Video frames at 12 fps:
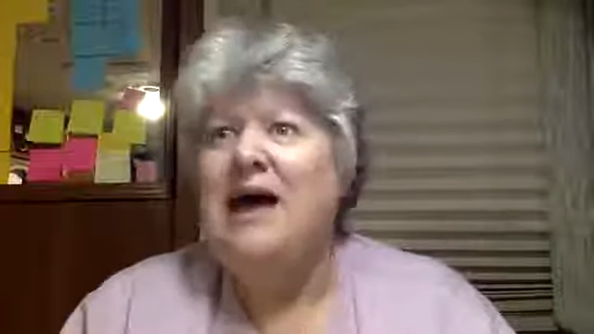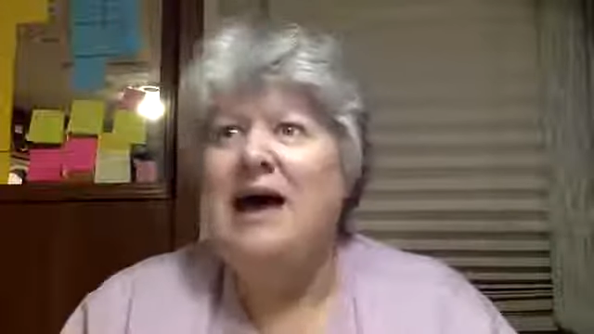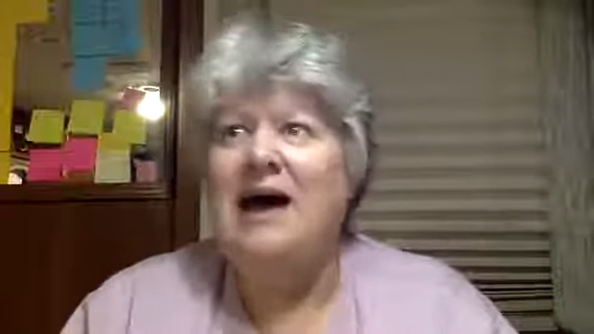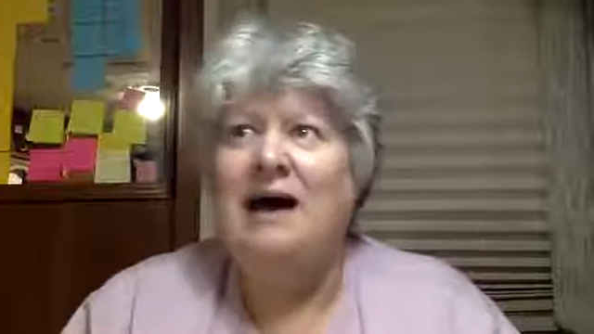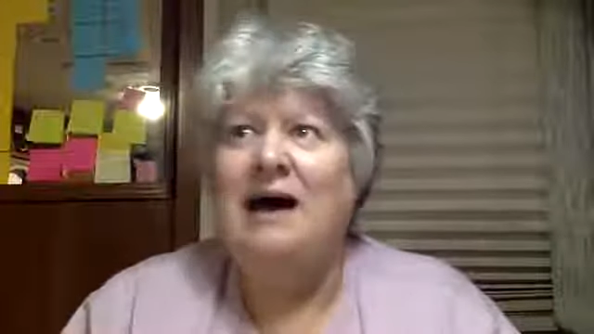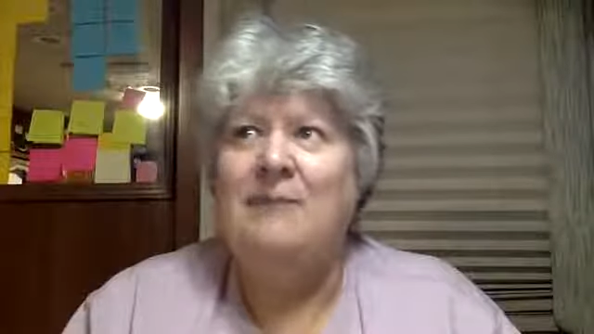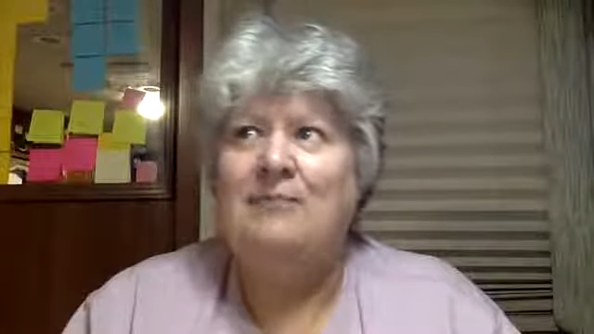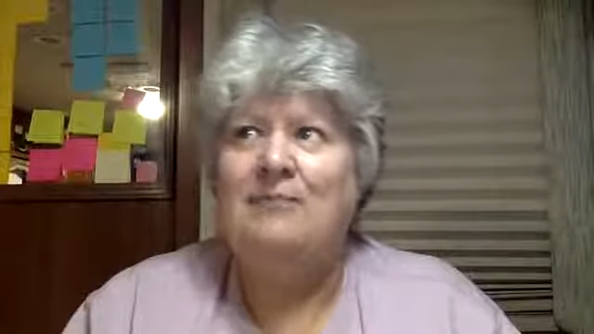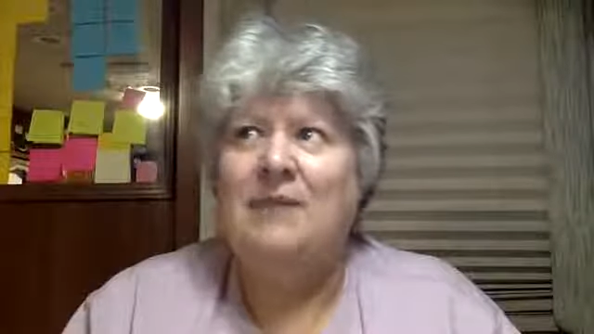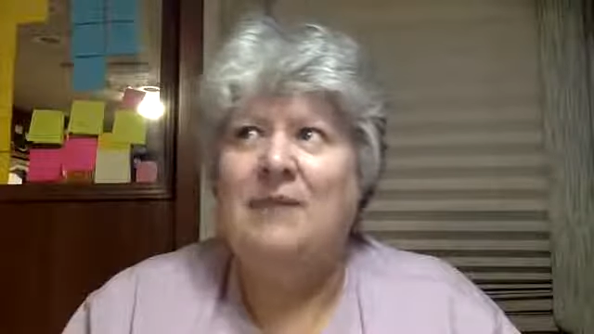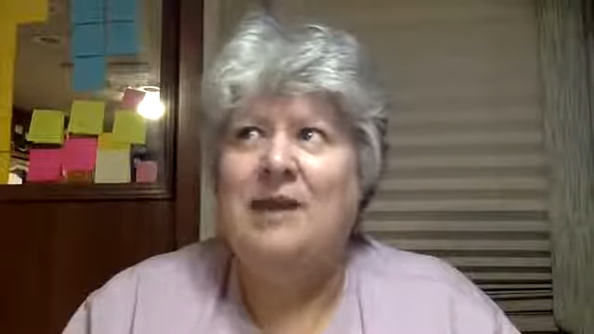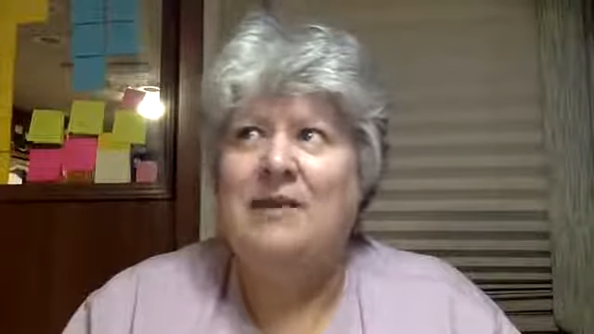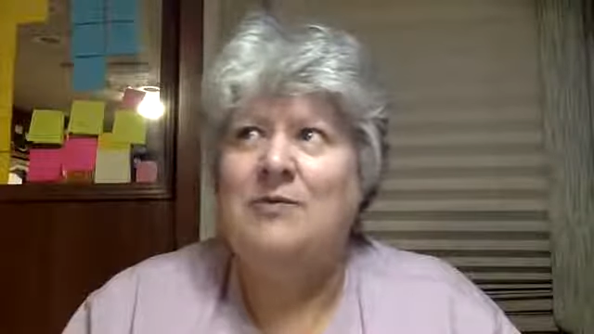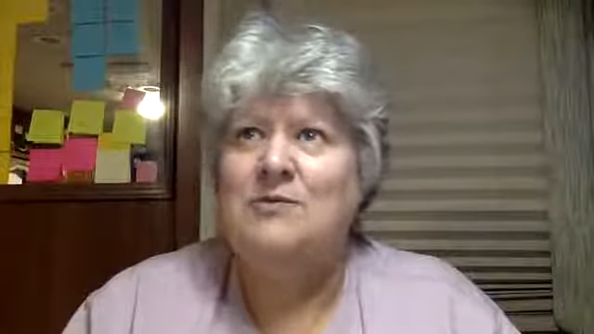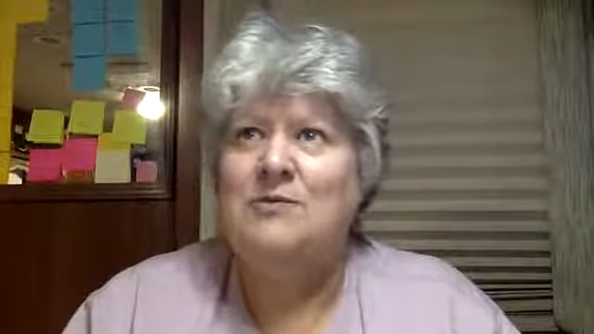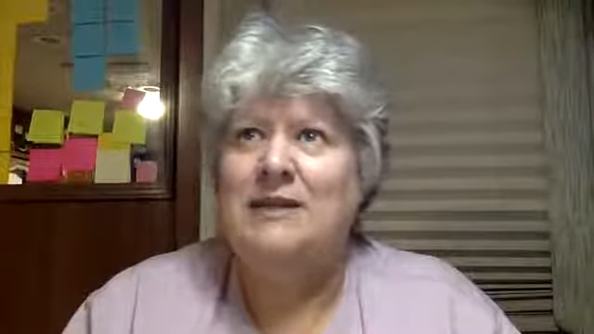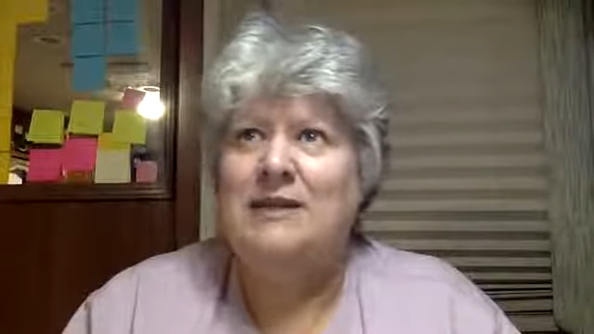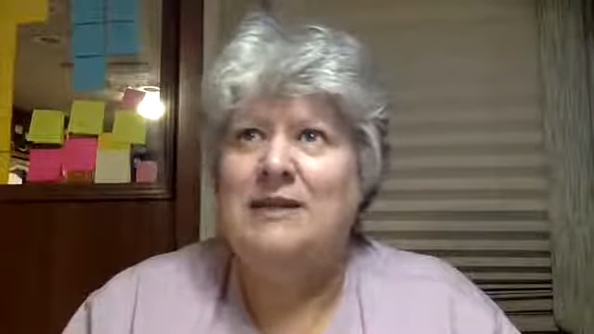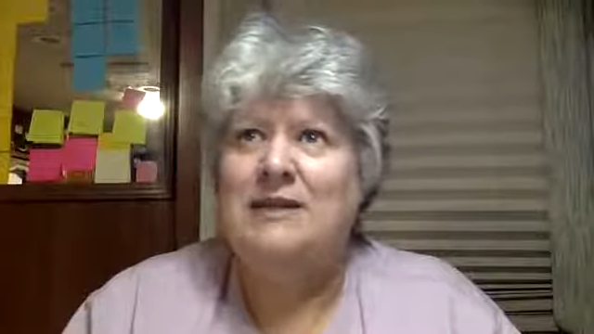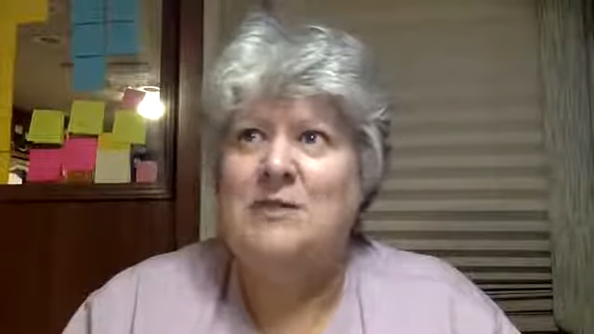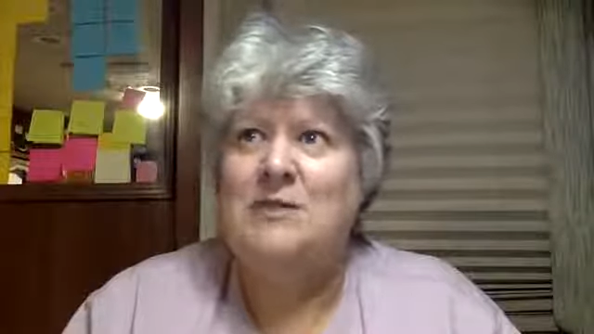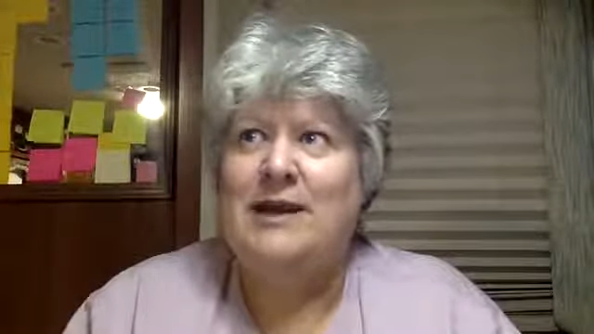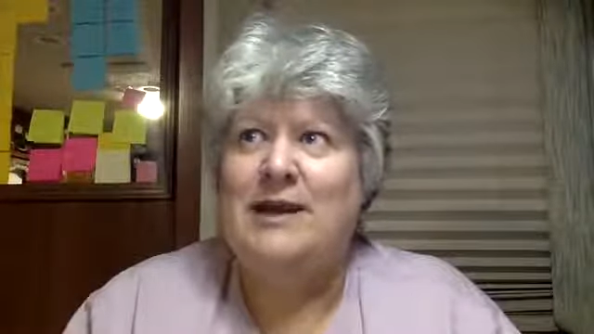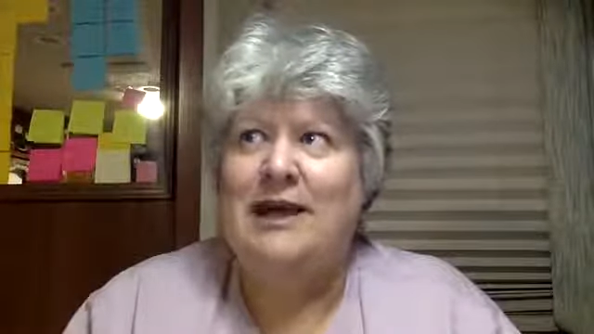And then what was my next
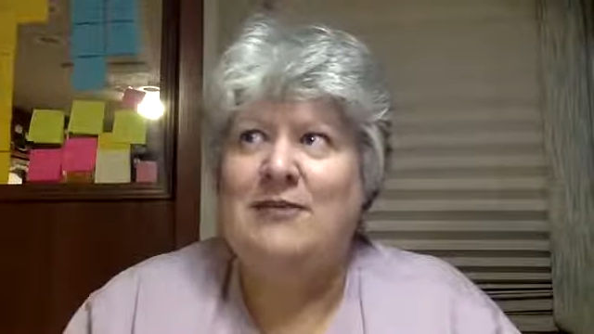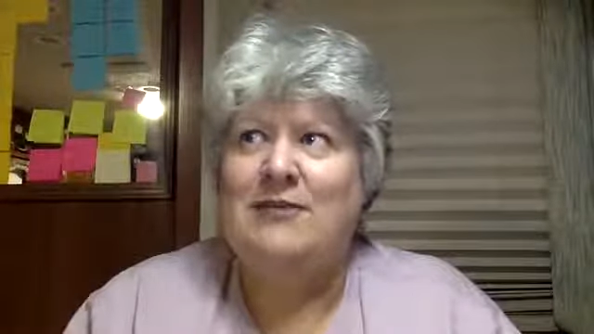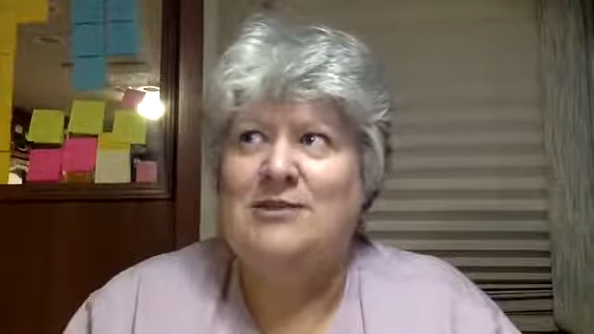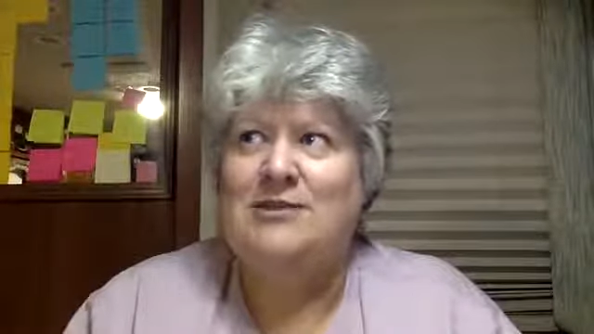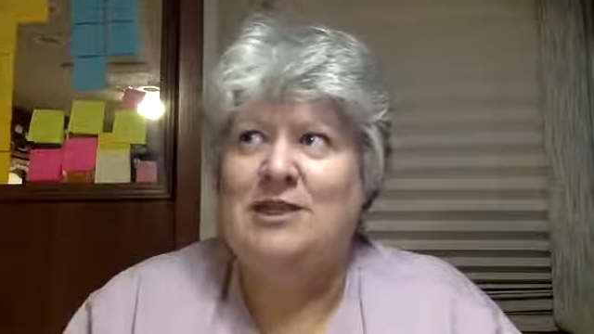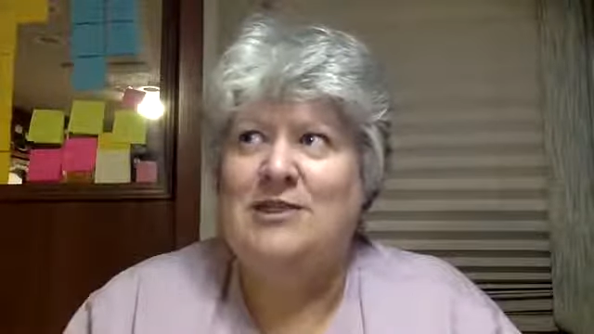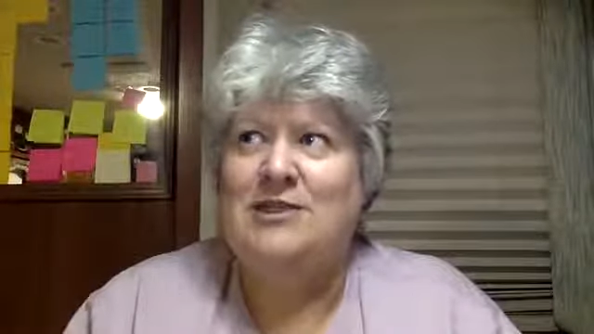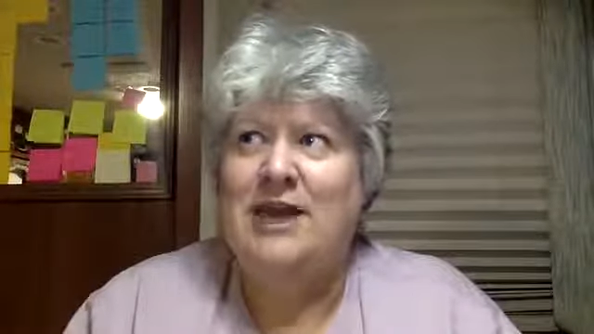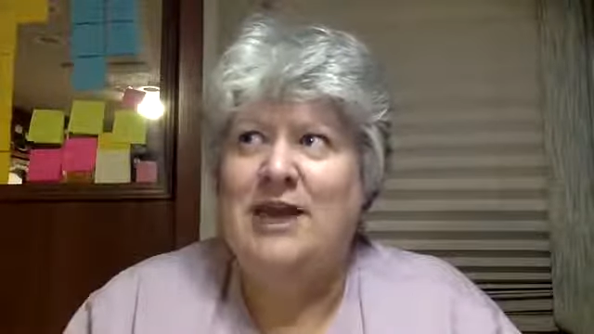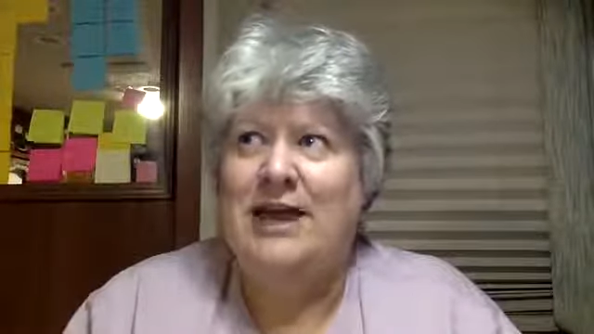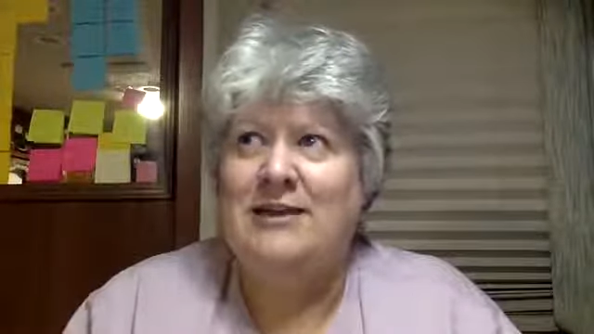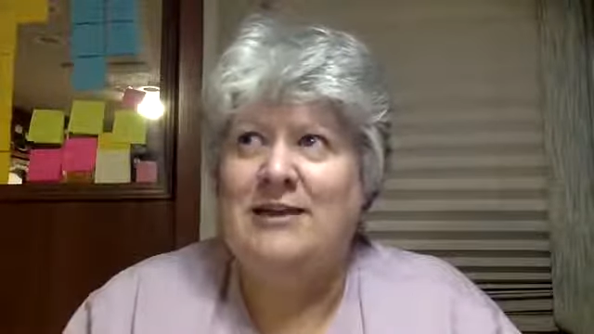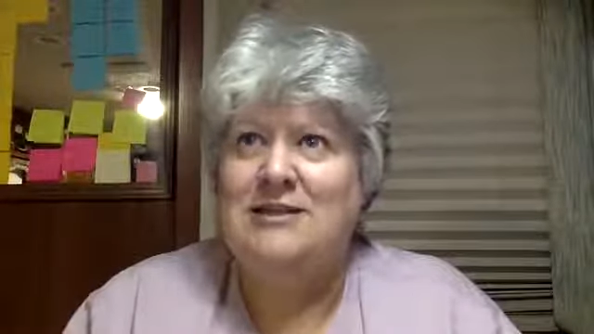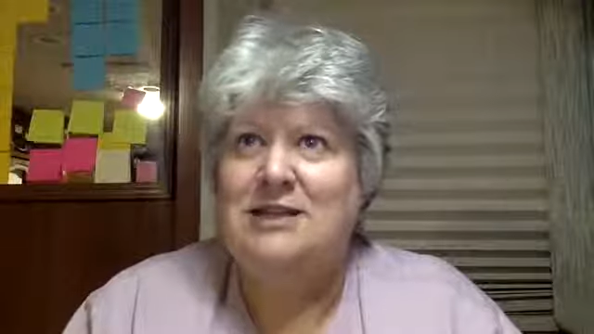one after that?